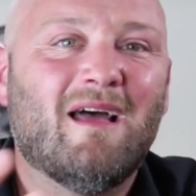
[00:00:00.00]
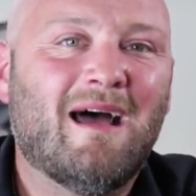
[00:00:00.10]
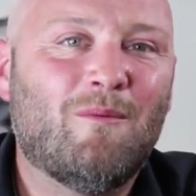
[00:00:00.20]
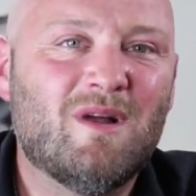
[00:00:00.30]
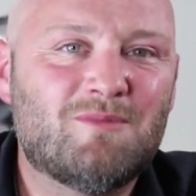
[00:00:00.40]

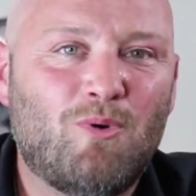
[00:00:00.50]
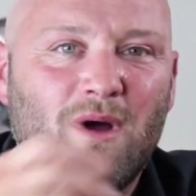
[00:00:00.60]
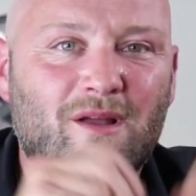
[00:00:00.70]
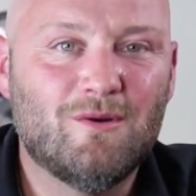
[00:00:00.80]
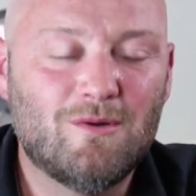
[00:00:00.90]
At which
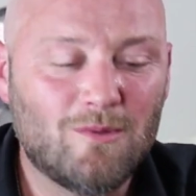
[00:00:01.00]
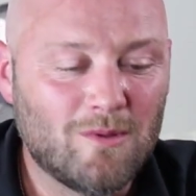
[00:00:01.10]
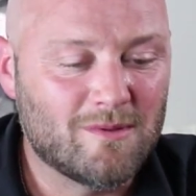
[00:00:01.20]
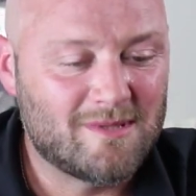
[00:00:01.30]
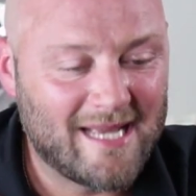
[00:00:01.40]
point Google
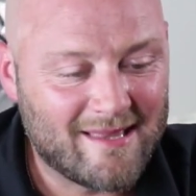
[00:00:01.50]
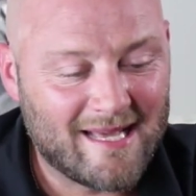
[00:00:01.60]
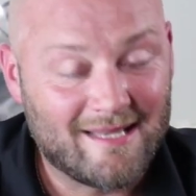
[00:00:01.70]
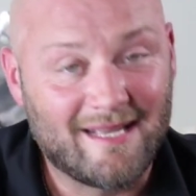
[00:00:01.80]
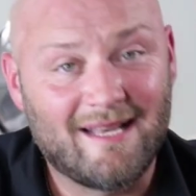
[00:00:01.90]
will take
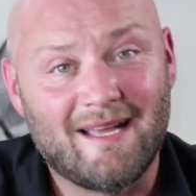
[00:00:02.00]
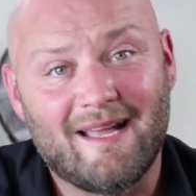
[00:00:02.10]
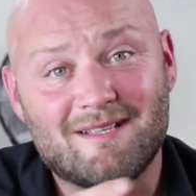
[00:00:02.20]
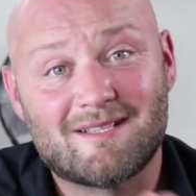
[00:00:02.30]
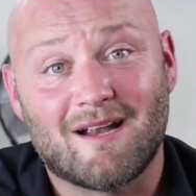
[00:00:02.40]
that data
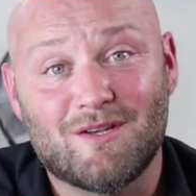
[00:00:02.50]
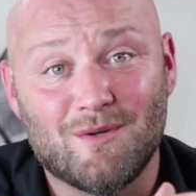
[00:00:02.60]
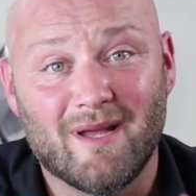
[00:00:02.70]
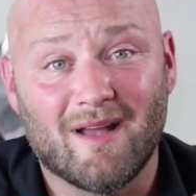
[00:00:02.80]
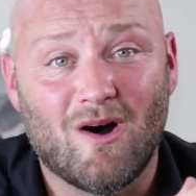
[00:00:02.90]
and start
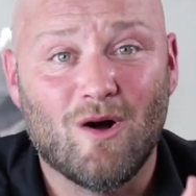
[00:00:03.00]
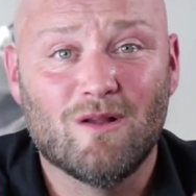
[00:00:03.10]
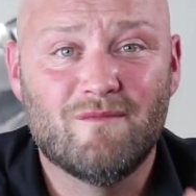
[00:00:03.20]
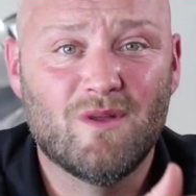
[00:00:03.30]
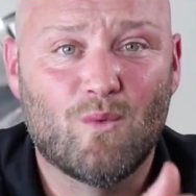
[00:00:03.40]
doing
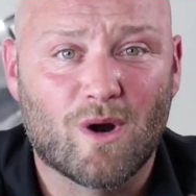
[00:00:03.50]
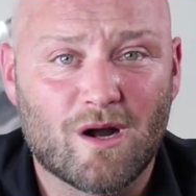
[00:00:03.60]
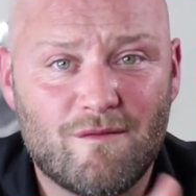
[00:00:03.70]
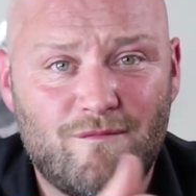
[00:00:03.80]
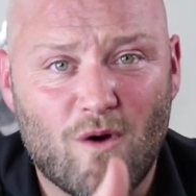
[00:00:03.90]
all of the
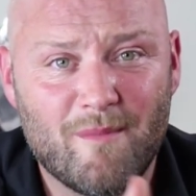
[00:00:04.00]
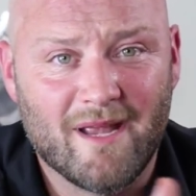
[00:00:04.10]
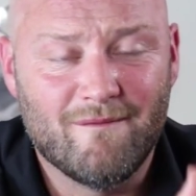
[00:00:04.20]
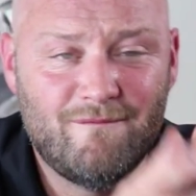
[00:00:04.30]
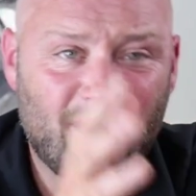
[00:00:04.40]
work for
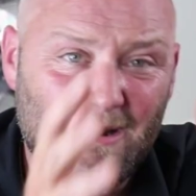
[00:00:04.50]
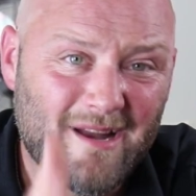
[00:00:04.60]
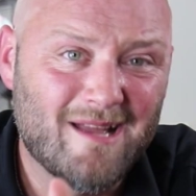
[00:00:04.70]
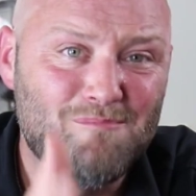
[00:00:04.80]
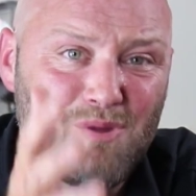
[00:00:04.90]
me.
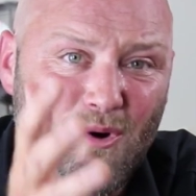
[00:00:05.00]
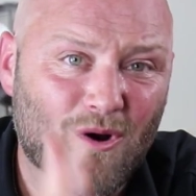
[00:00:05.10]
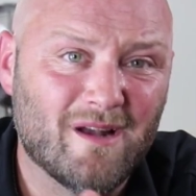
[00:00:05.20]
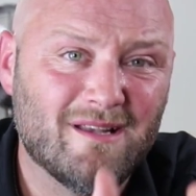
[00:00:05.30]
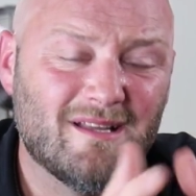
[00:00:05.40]
Very
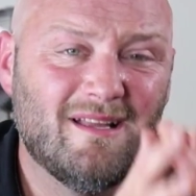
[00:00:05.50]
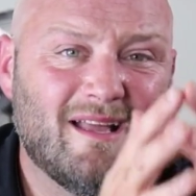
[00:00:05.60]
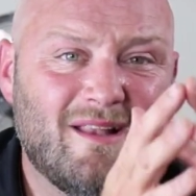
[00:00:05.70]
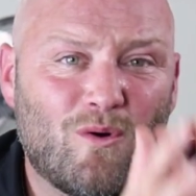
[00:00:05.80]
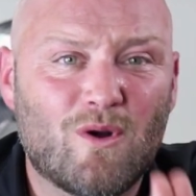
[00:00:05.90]
important
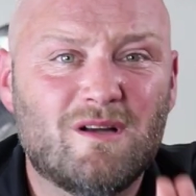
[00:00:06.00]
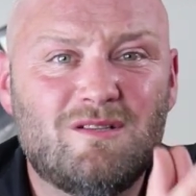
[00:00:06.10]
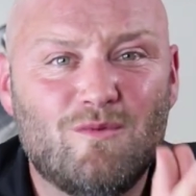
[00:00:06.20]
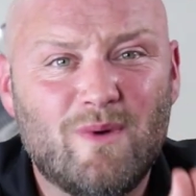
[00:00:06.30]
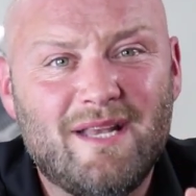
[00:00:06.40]
in order
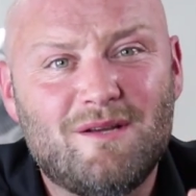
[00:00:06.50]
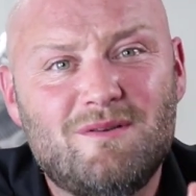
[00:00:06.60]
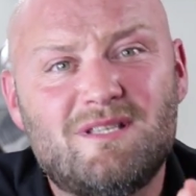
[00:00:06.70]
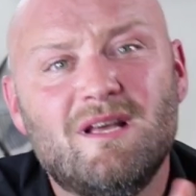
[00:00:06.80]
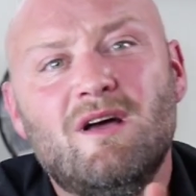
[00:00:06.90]
to
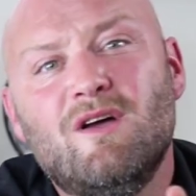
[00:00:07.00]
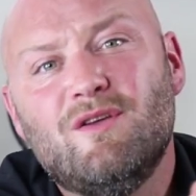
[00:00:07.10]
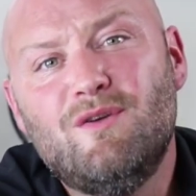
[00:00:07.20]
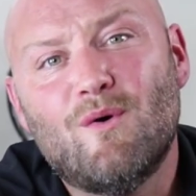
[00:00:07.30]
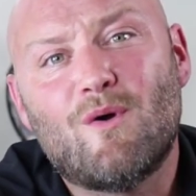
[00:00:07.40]
reduce
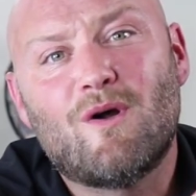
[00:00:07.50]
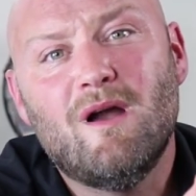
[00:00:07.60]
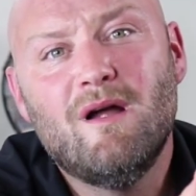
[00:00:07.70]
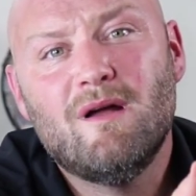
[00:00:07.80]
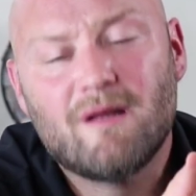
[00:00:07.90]

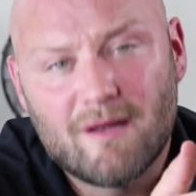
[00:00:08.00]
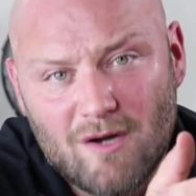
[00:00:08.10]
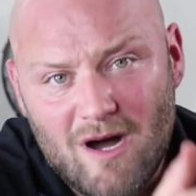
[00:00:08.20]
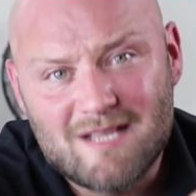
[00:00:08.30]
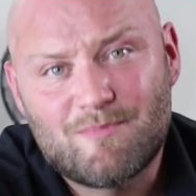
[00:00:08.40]
your
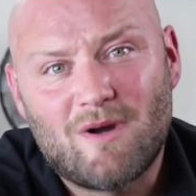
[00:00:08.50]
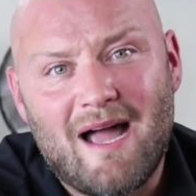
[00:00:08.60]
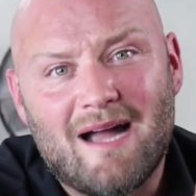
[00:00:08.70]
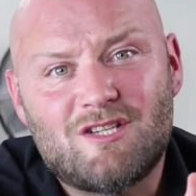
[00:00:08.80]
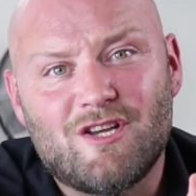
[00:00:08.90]
cost per
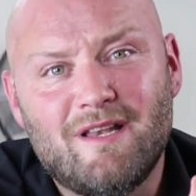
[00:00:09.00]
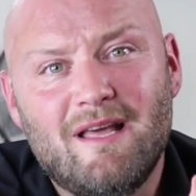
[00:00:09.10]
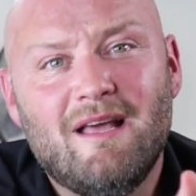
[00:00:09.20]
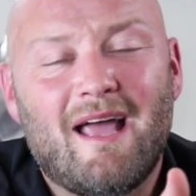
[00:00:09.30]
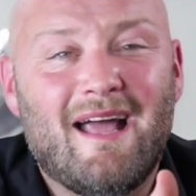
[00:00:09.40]

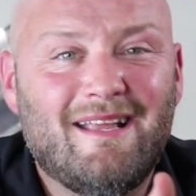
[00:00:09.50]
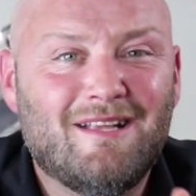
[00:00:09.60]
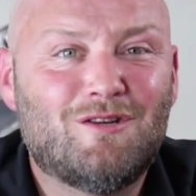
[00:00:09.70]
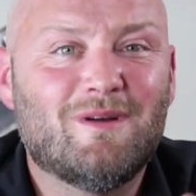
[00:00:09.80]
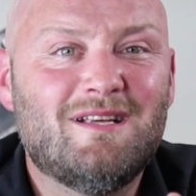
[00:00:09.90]
action and
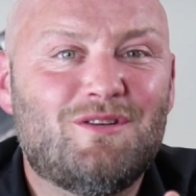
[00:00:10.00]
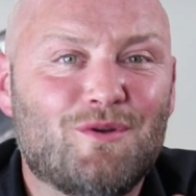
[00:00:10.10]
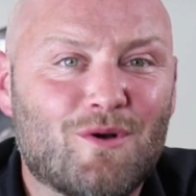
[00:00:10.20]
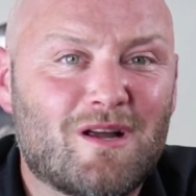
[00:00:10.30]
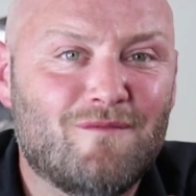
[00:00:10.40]
increase
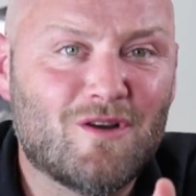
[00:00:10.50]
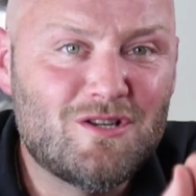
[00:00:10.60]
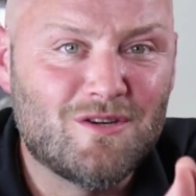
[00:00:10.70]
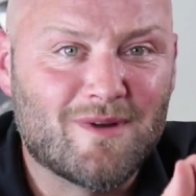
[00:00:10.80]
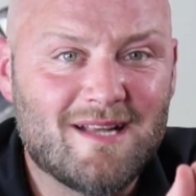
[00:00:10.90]
your
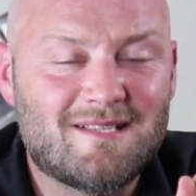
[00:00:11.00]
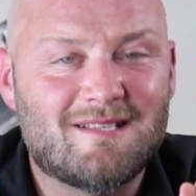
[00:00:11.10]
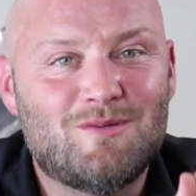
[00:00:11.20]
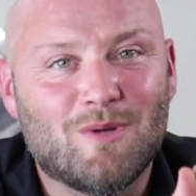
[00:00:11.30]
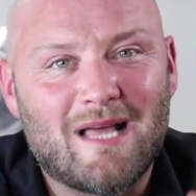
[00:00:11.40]
conversion rates
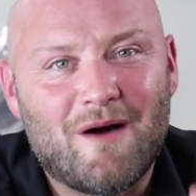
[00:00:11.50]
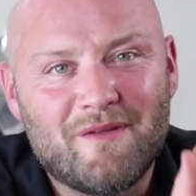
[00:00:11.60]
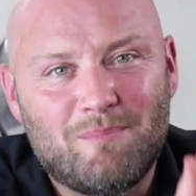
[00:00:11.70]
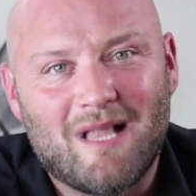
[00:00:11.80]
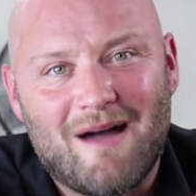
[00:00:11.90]
is to allow
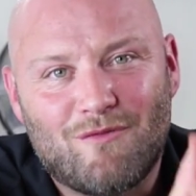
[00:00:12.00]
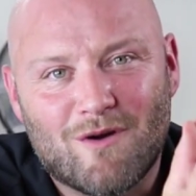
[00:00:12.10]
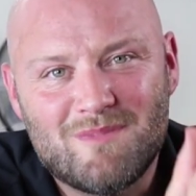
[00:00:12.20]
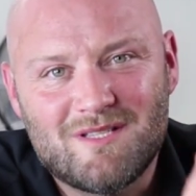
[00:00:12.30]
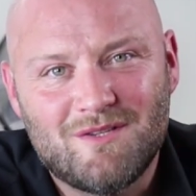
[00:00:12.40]
the
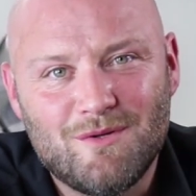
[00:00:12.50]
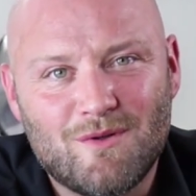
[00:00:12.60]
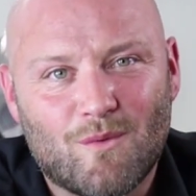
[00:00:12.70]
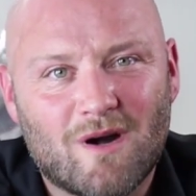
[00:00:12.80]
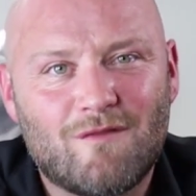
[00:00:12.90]
platforms to
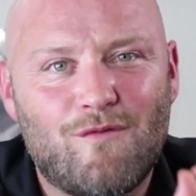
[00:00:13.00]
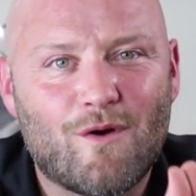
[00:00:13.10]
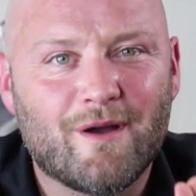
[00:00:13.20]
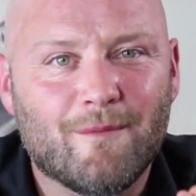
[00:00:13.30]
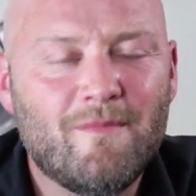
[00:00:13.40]
do the work
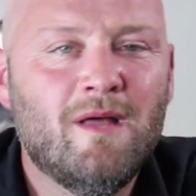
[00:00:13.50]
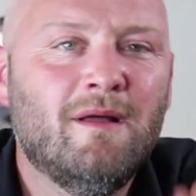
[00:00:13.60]
for you.